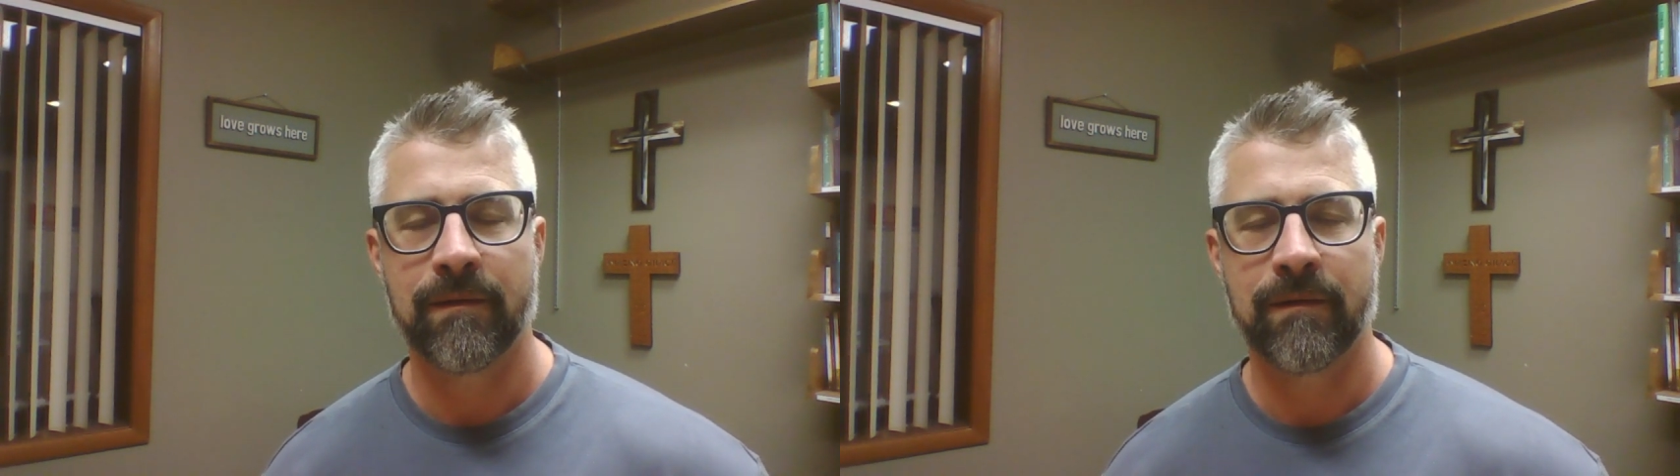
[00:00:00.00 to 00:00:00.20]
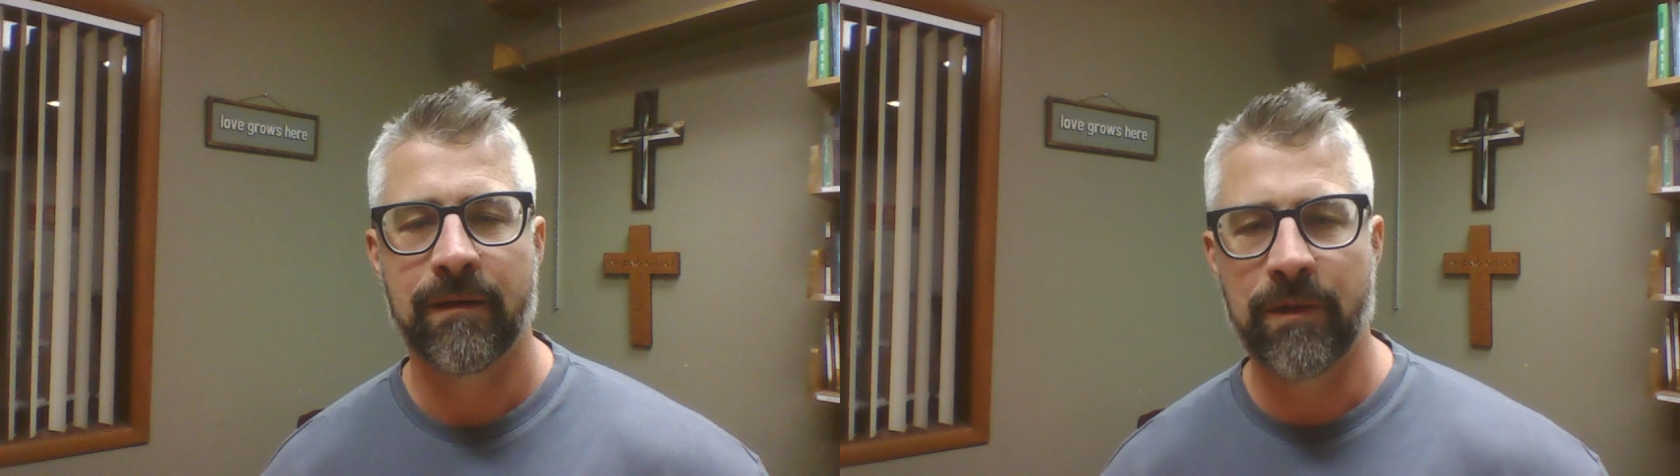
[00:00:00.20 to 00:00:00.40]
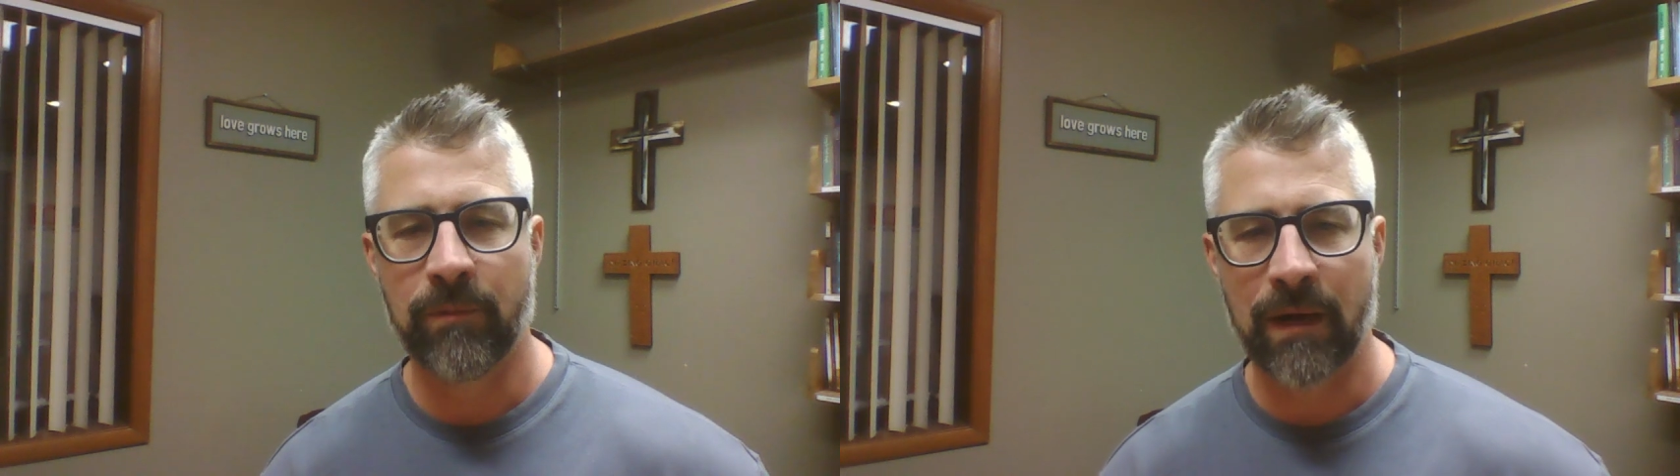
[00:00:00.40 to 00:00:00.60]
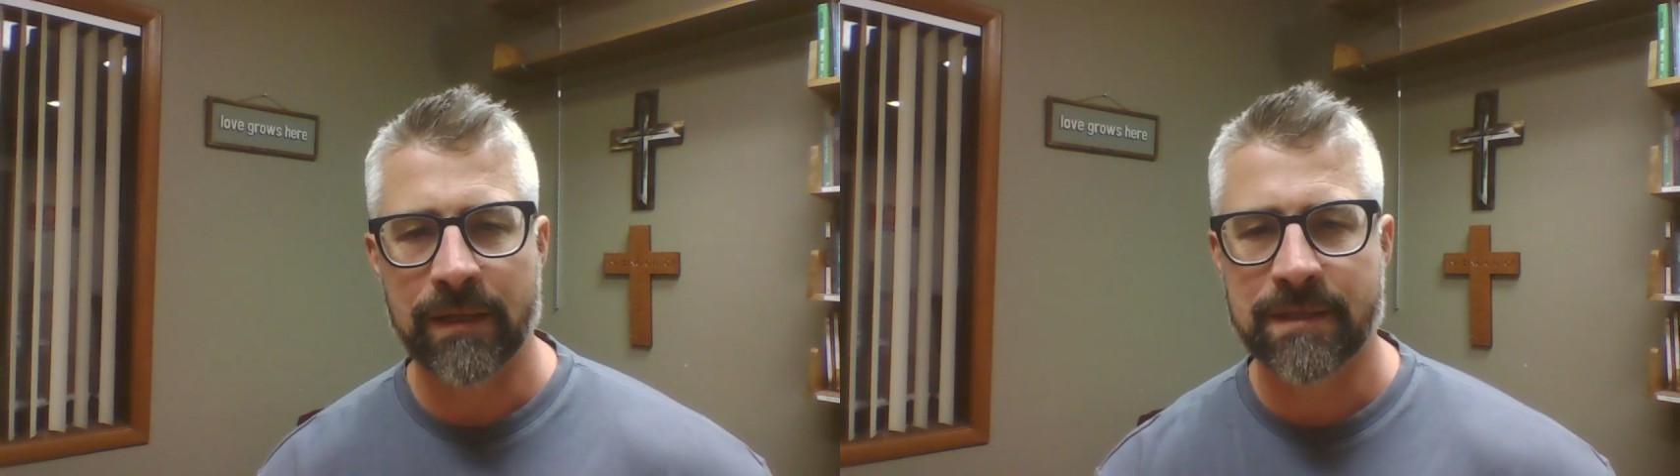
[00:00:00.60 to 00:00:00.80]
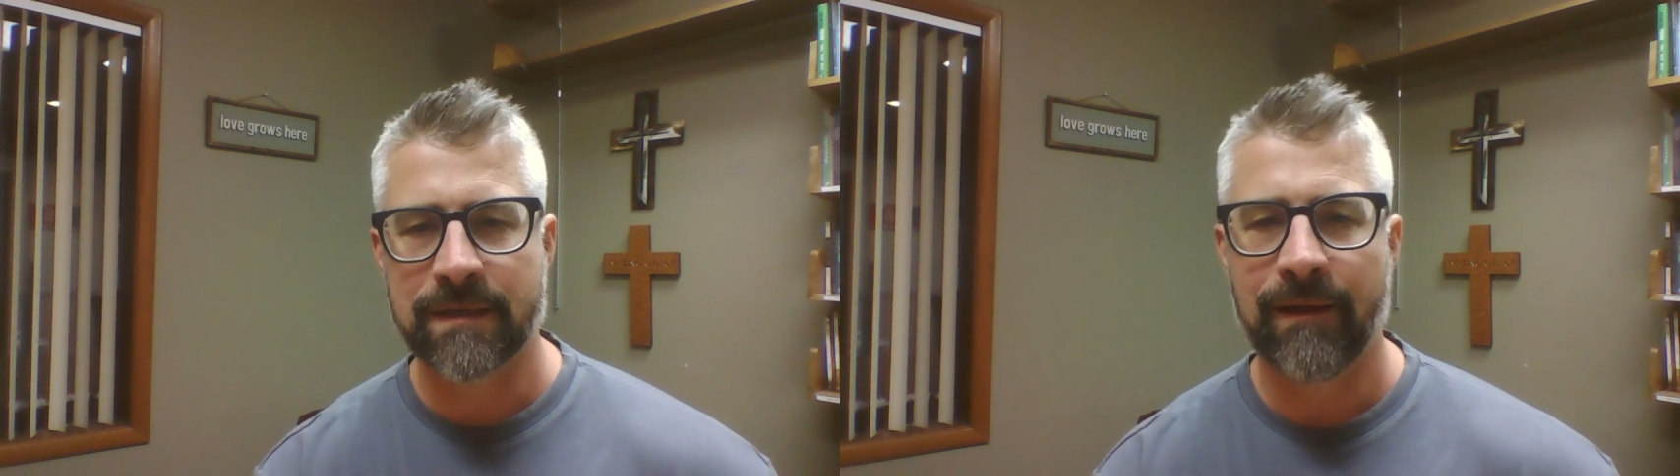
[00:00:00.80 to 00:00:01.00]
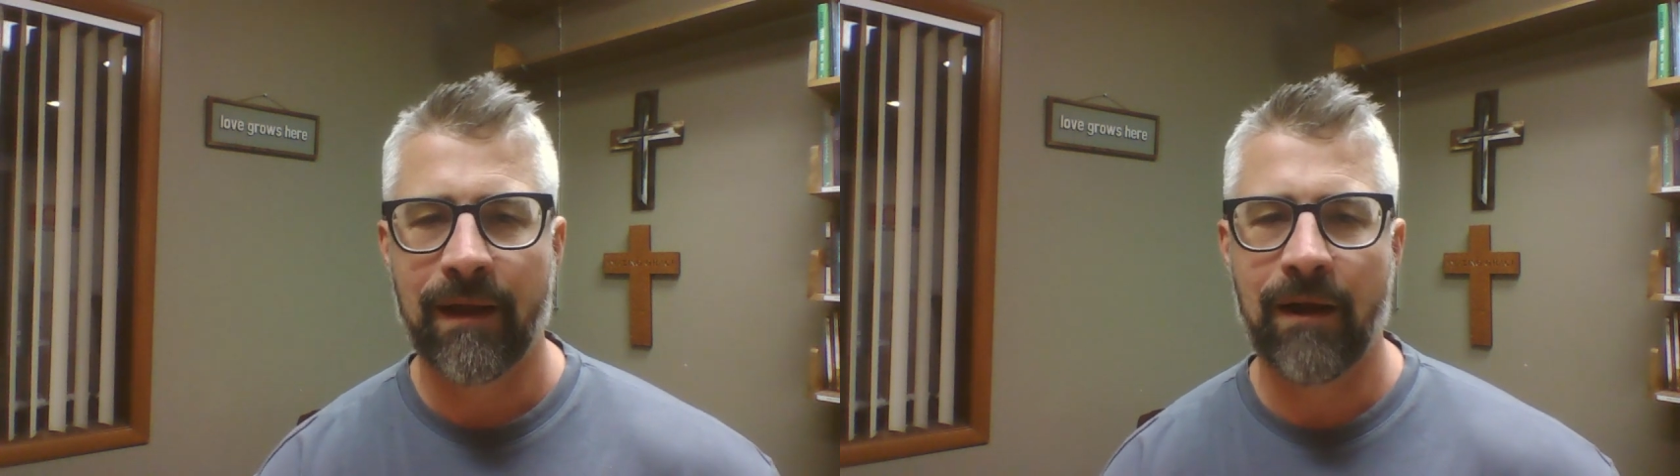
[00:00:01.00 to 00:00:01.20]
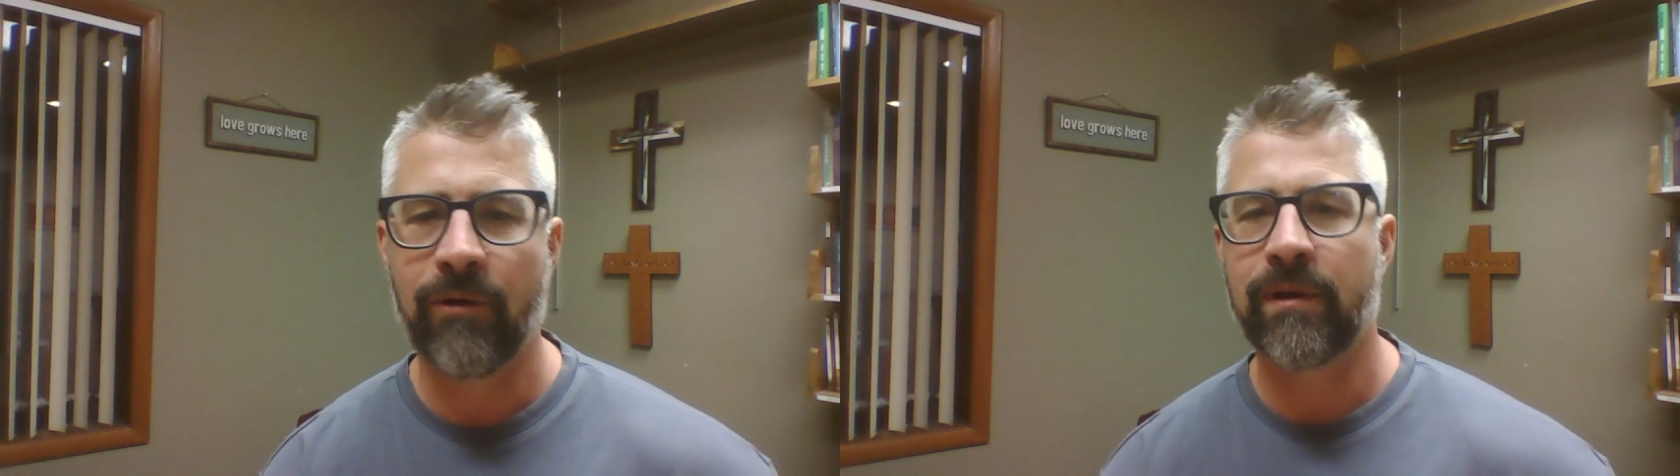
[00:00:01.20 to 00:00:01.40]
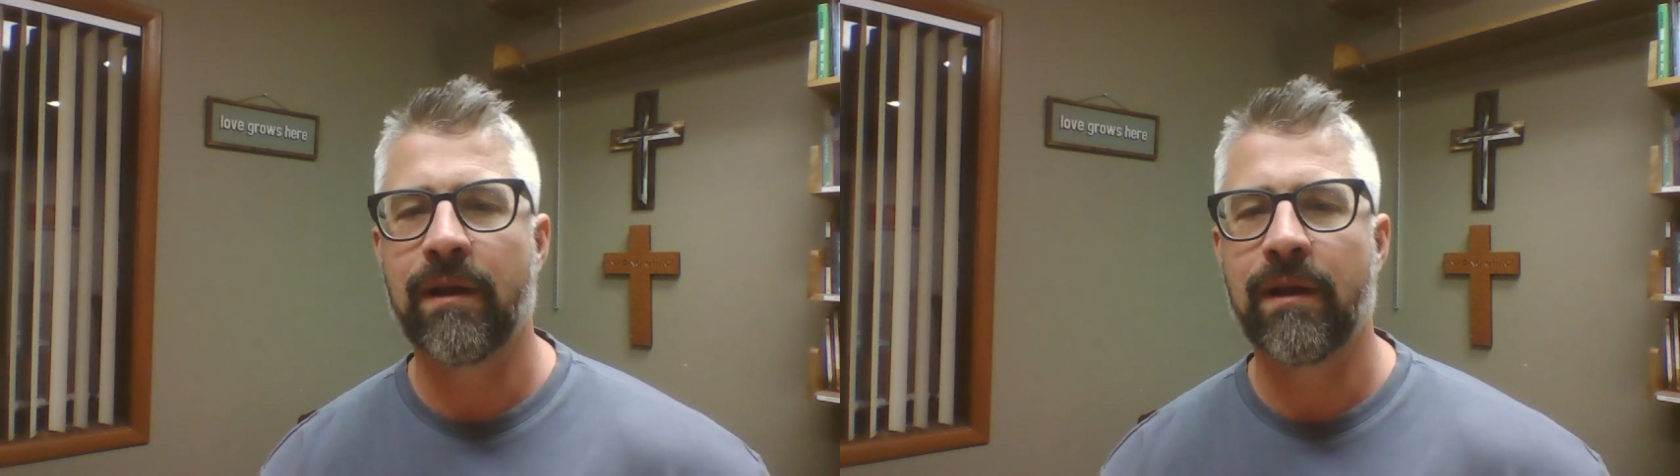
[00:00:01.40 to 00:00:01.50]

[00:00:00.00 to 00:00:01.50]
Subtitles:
And he writes, how can